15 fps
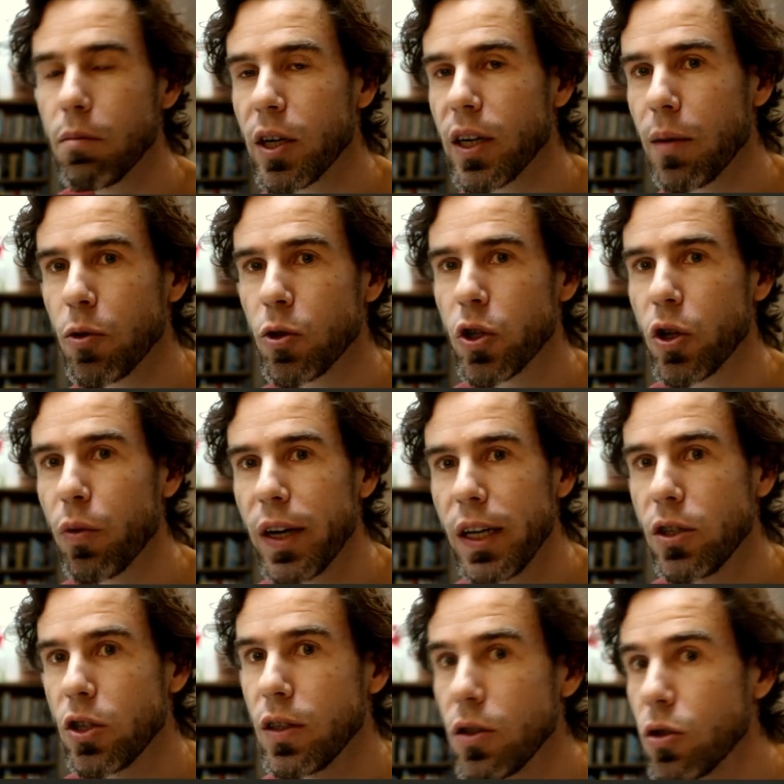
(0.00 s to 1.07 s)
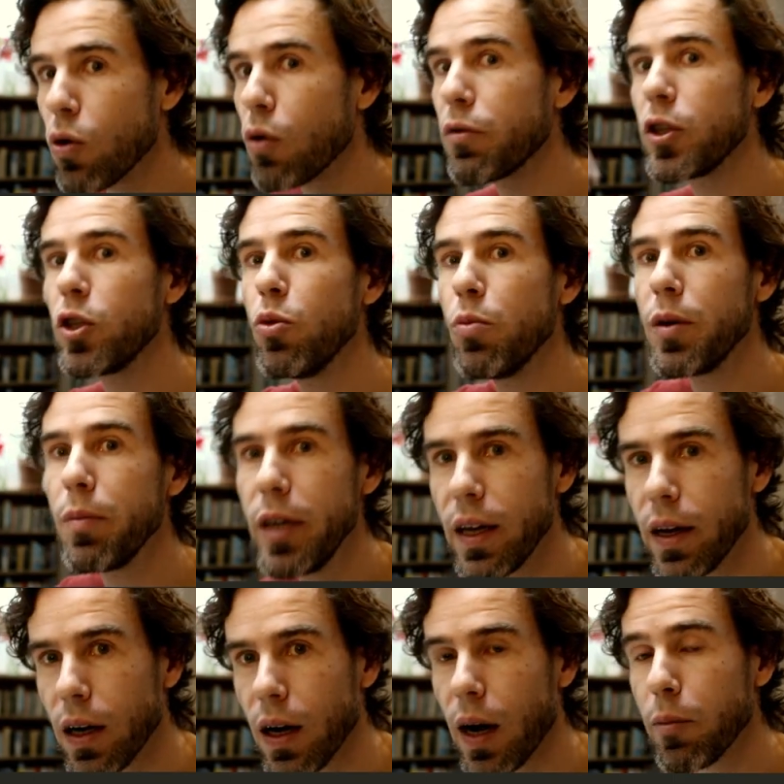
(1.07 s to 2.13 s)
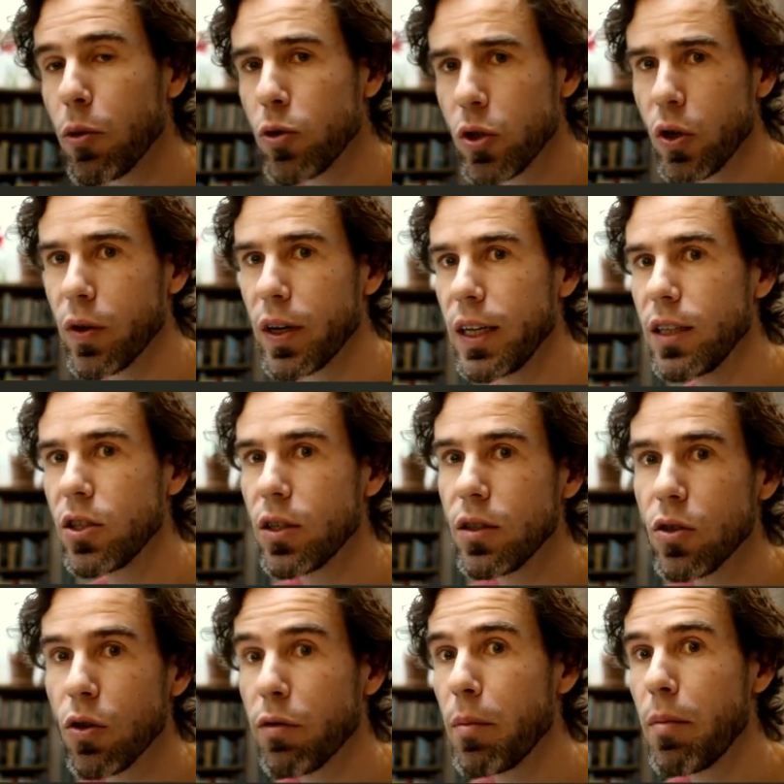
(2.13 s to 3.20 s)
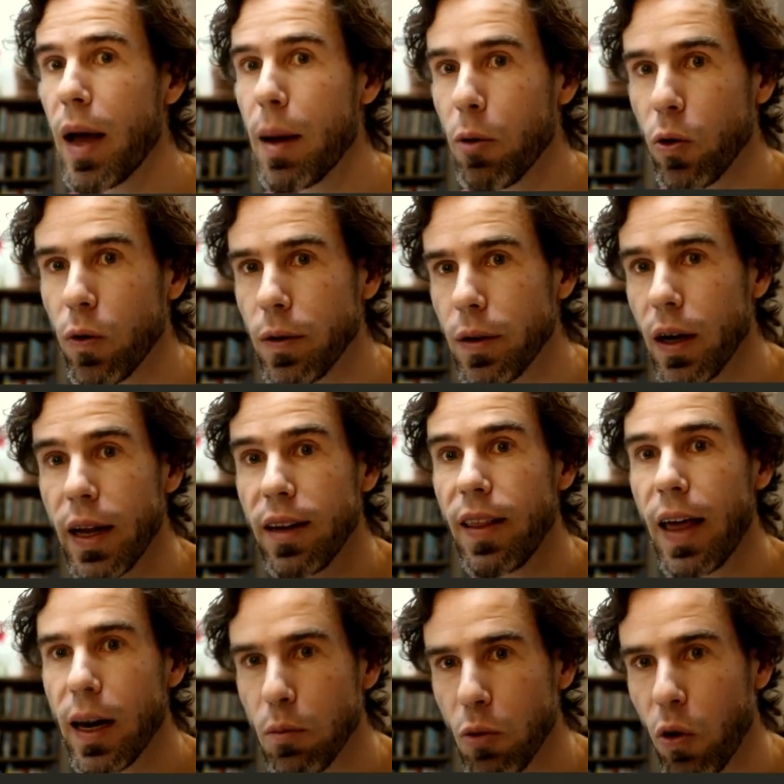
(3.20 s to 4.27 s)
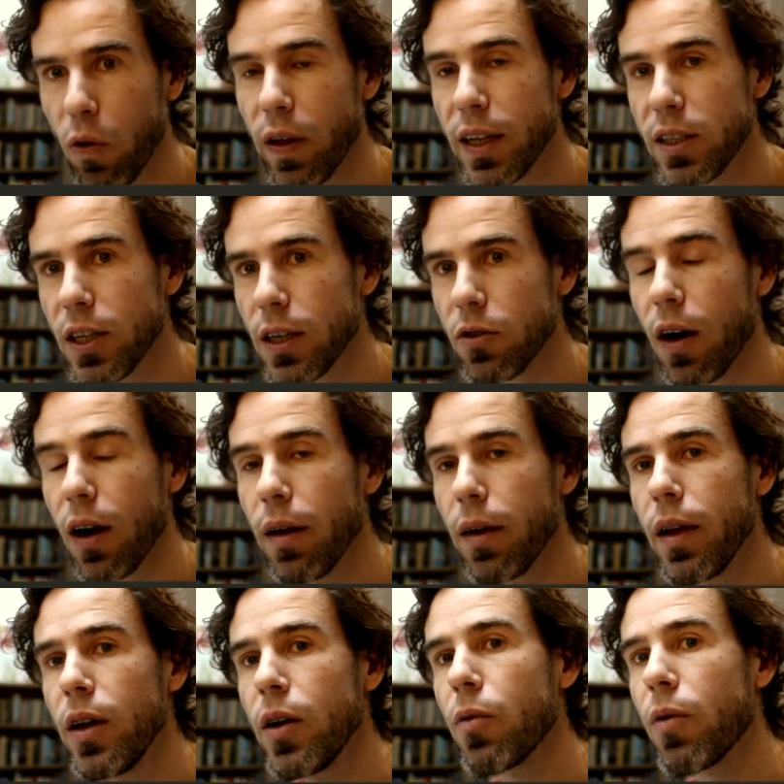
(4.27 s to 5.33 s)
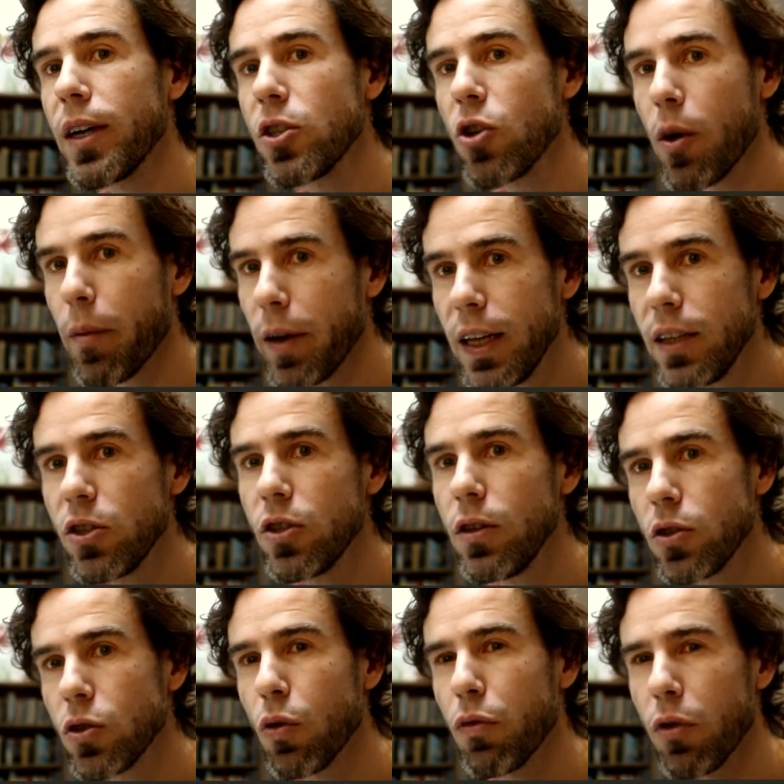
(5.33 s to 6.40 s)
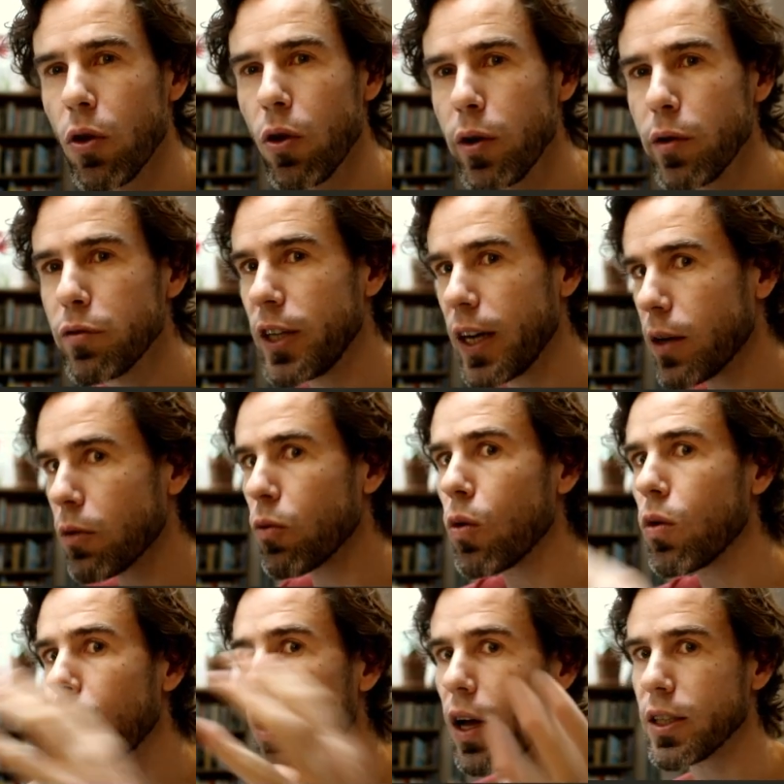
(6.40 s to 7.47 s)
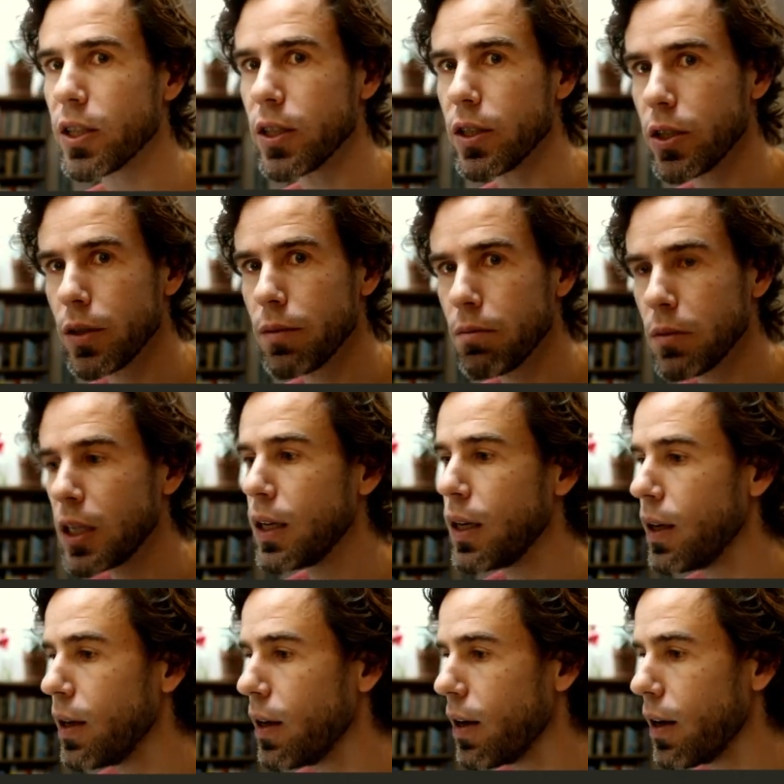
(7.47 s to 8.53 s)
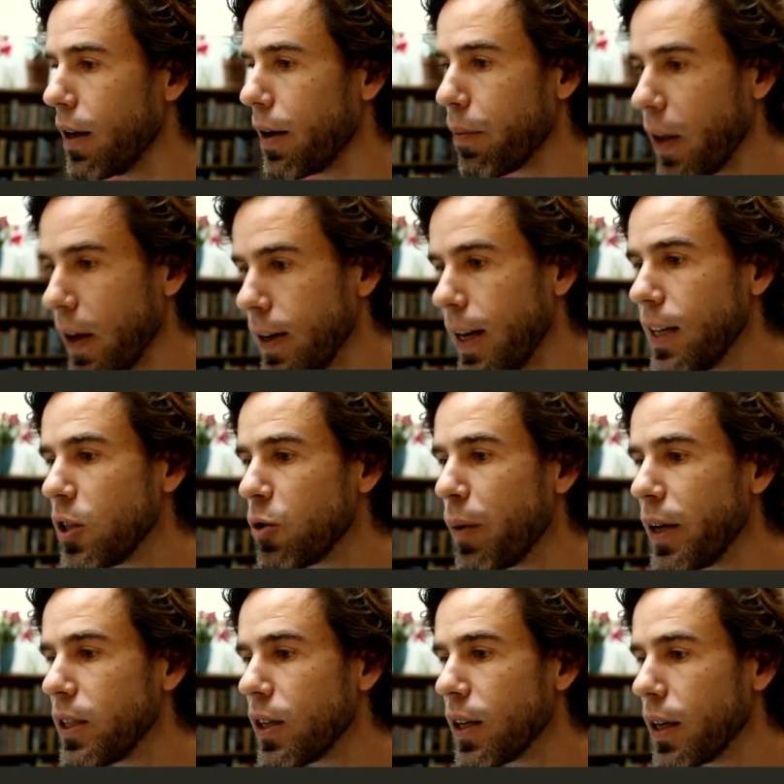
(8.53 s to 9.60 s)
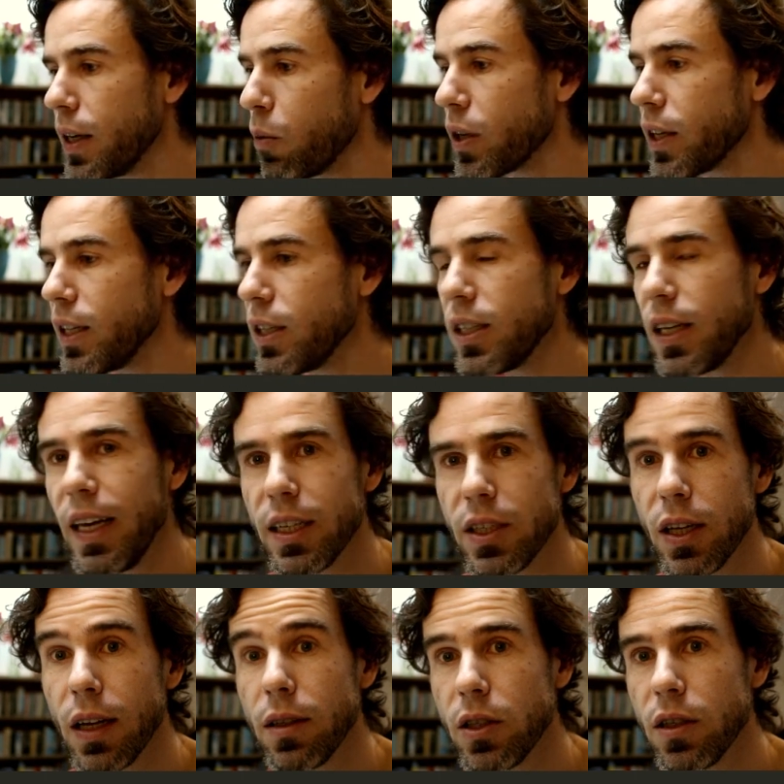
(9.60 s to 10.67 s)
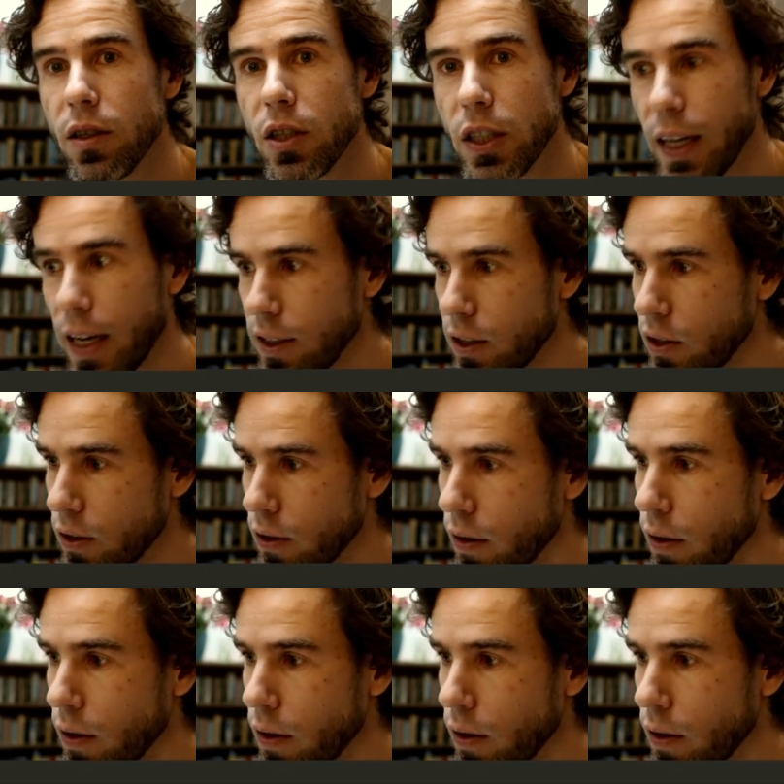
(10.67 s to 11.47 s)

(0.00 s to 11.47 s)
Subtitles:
but I'm also an instance of a human being. I'm also an instance of a mammal and an animal, etc. Right? So I'm an instance of a lot of general classes. And that is basically what isInstance tests.